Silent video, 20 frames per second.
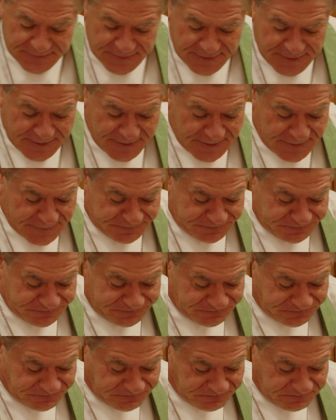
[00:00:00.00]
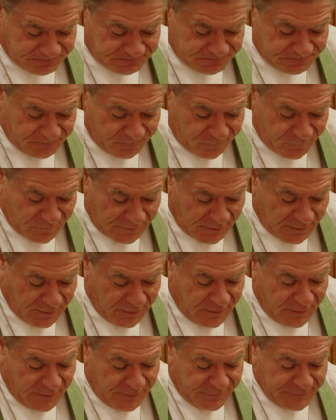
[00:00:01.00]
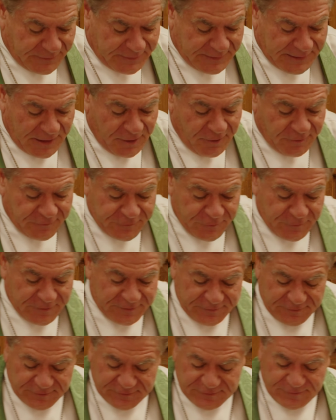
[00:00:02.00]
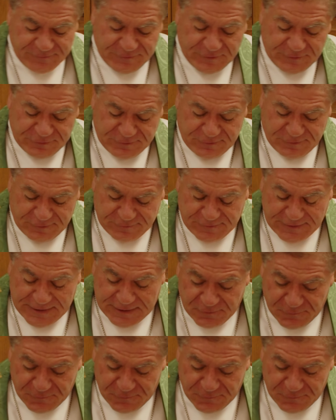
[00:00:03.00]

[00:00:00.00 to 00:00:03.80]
um, the characteristics of the third great